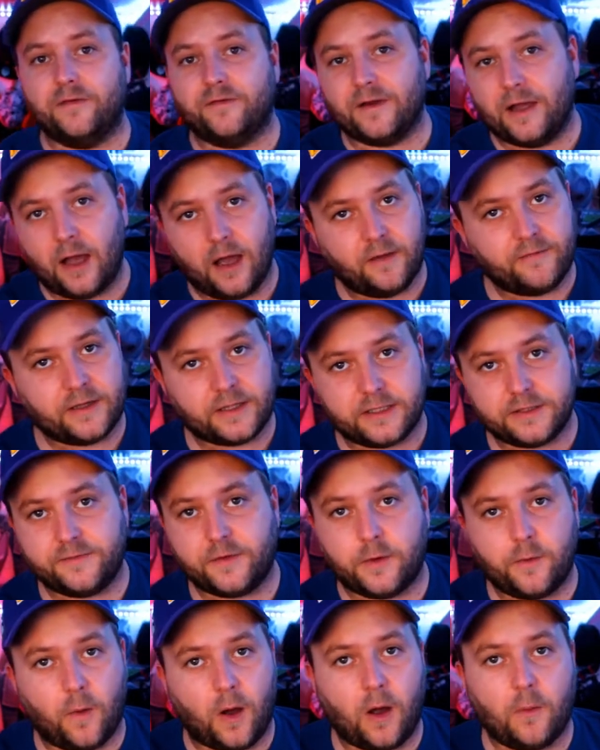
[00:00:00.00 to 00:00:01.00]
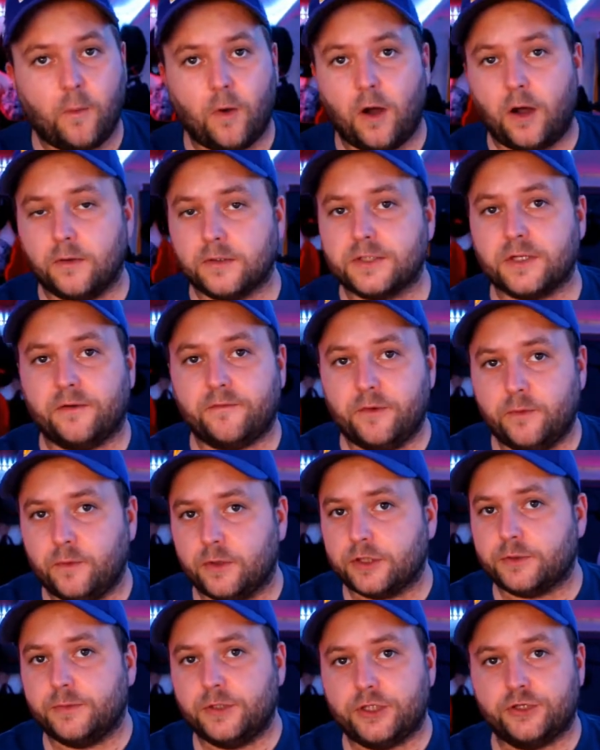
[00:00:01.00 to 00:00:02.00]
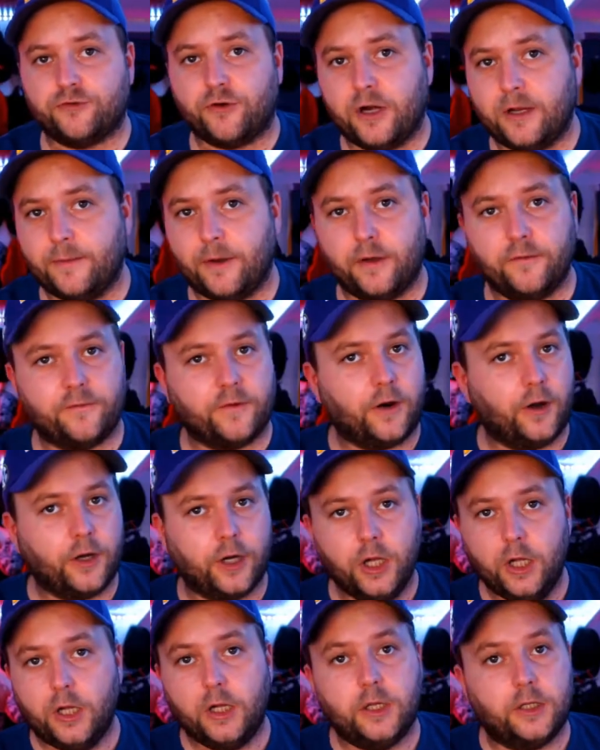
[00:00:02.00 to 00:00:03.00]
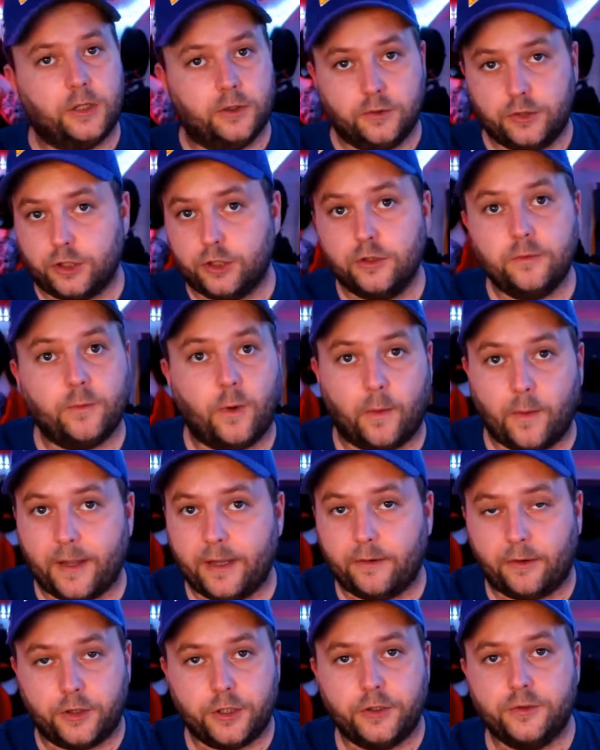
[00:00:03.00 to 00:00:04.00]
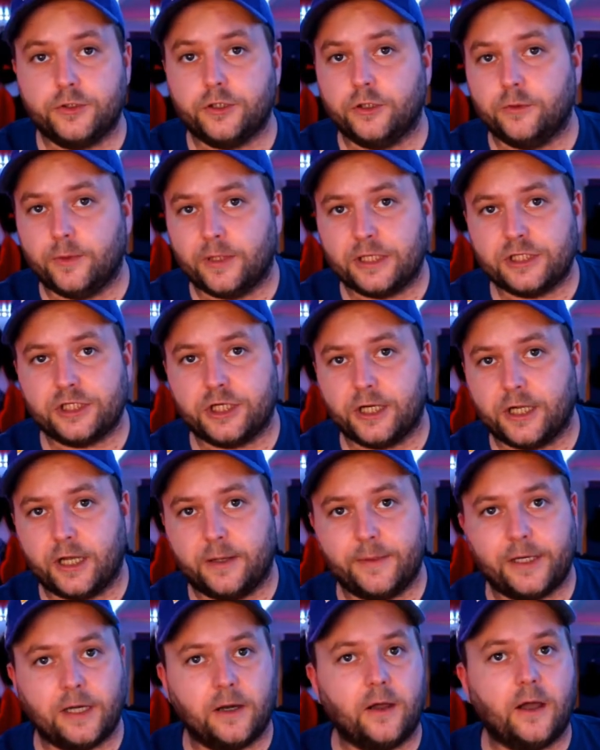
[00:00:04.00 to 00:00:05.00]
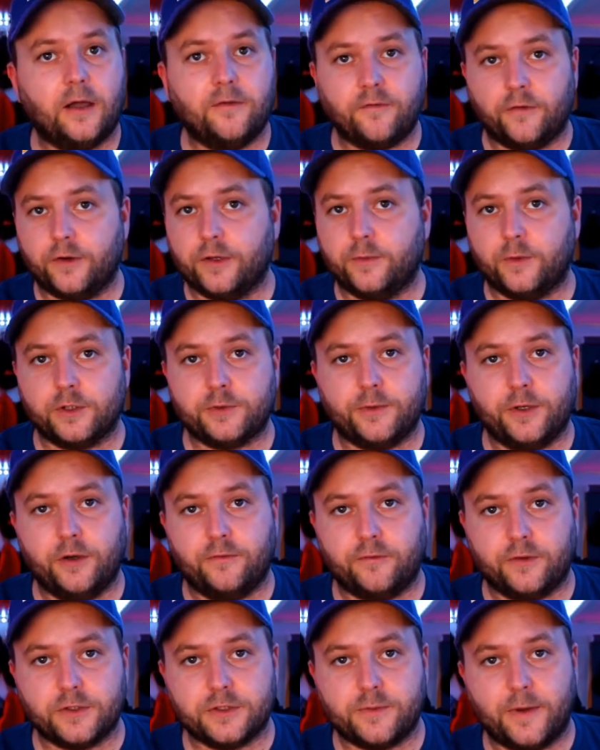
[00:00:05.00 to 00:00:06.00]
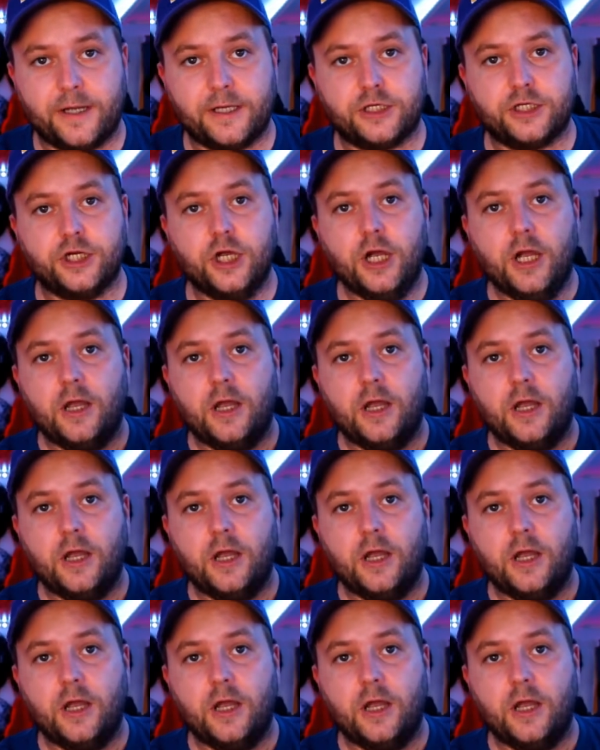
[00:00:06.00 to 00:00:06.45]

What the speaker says: Now, I've had this for quite a while, so if you watch me stream over on YouTube, or here on YouTube on SJ Gaming Live, or you watch me over on Twitch,